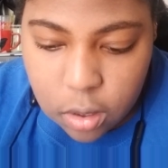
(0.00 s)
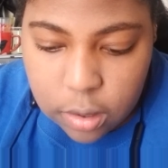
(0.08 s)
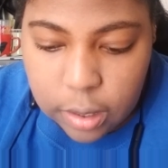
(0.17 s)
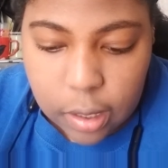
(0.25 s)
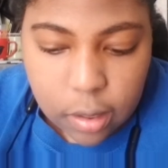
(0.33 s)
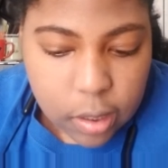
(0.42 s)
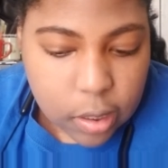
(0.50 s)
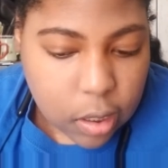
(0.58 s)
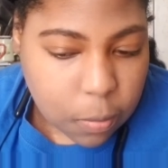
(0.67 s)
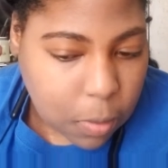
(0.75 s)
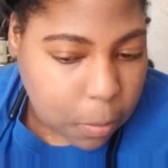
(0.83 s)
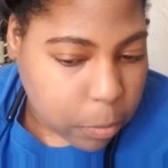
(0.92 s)
like looking
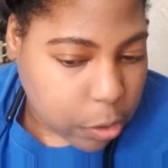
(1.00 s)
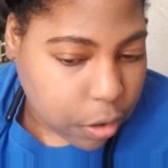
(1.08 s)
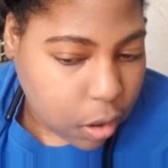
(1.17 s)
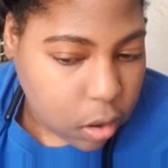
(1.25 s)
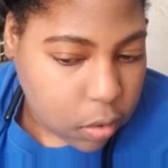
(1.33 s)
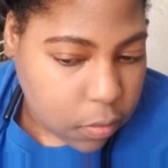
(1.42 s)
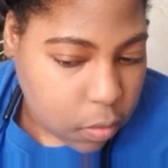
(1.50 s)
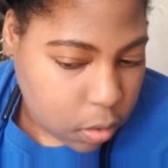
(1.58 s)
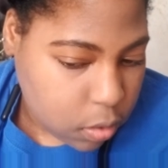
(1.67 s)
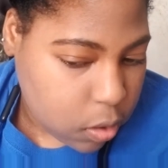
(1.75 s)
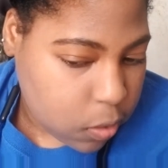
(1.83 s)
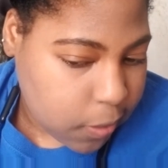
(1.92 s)
at my mirror
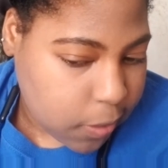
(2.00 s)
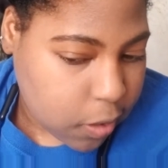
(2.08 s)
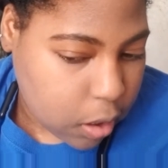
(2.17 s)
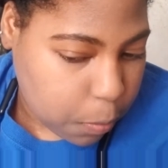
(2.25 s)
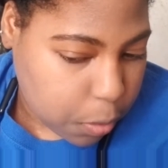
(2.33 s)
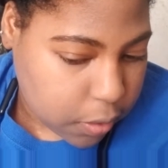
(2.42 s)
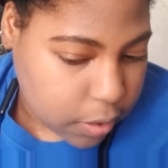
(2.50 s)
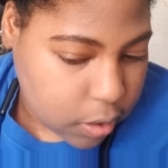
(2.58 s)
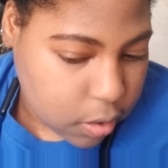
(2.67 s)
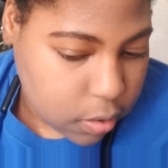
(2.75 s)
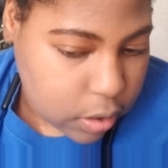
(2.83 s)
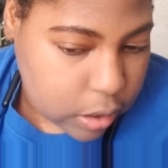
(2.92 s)
in
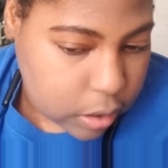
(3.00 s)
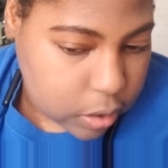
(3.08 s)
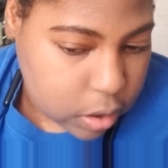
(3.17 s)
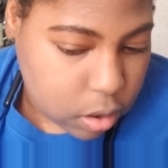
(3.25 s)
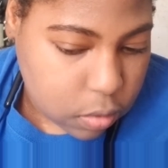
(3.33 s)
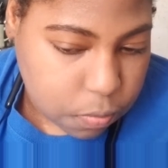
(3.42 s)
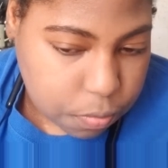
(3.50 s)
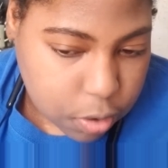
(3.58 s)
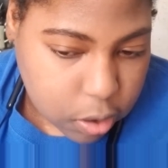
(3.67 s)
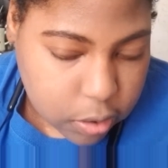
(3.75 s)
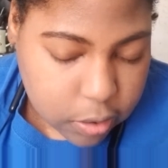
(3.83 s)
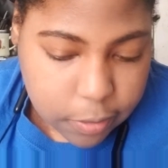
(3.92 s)
person, it looks pretty
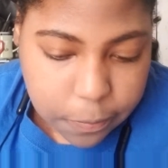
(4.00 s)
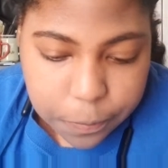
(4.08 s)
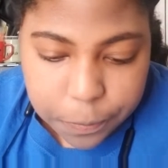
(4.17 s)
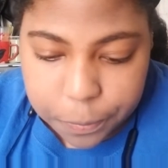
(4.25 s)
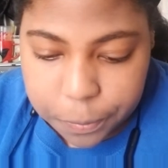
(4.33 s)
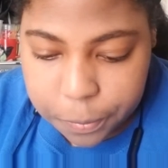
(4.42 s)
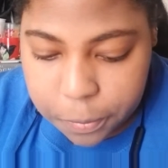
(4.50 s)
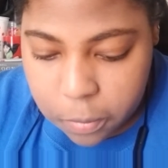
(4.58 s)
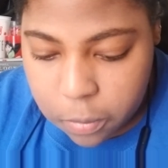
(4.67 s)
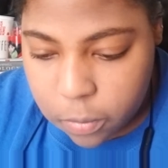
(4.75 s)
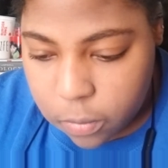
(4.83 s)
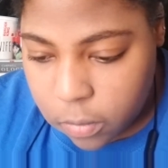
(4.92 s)
good.
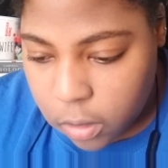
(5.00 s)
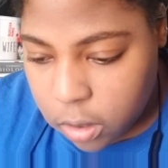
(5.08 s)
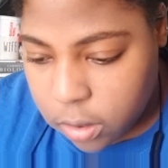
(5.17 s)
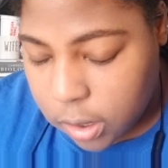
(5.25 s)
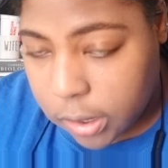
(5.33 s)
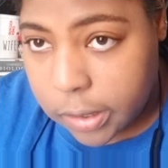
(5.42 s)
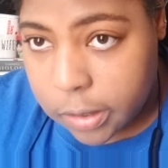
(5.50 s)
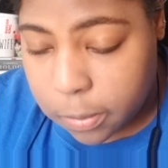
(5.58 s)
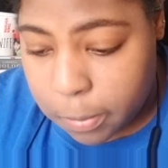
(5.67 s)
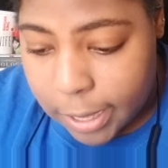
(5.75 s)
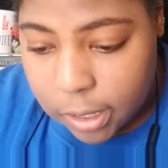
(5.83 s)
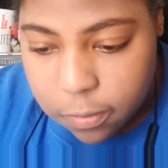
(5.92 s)
Sorry, it's
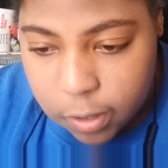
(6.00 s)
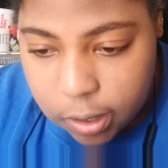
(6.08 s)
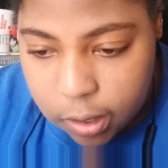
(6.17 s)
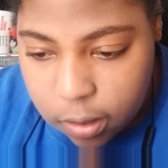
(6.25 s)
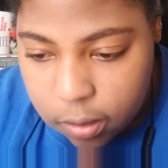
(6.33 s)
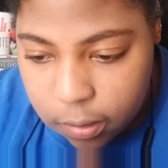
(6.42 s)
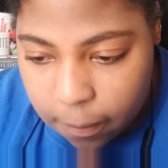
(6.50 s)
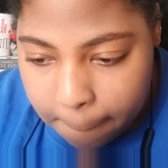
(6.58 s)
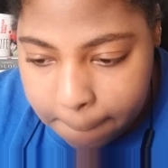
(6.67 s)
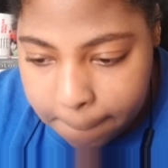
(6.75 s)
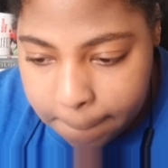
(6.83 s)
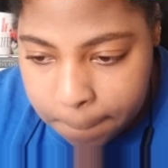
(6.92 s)
magnified.
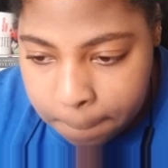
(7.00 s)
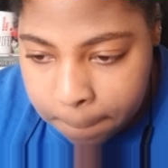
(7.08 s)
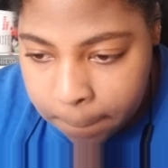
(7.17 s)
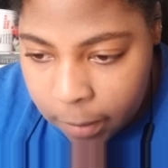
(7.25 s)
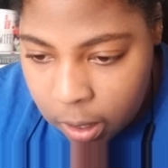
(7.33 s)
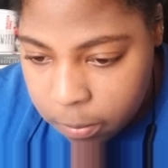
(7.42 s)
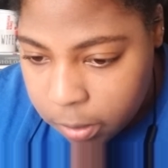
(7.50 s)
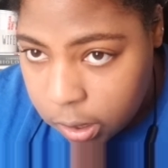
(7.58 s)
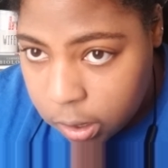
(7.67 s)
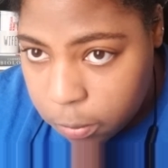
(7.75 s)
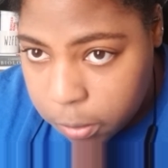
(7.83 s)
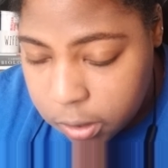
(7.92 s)
But
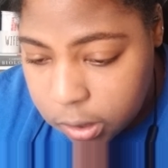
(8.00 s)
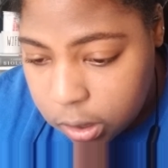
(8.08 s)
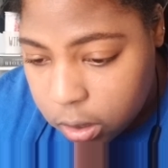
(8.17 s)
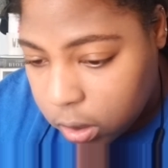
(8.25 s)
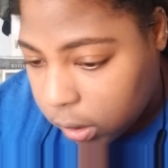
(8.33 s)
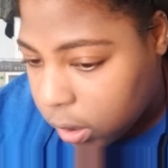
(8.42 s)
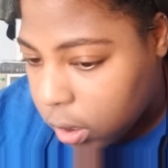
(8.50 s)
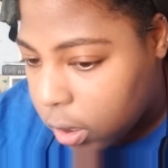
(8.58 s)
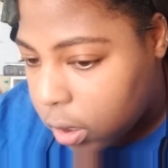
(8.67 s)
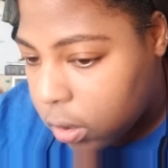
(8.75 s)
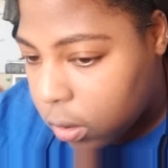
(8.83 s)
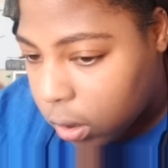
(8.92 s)
in person, it looks good.
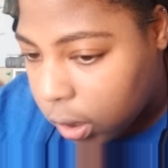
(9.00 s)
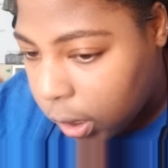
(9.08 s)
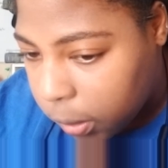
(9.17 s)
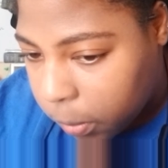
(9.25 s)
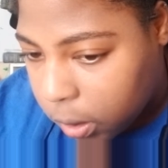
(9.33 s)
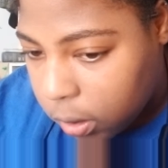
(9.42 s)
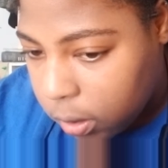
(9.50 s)
On camera,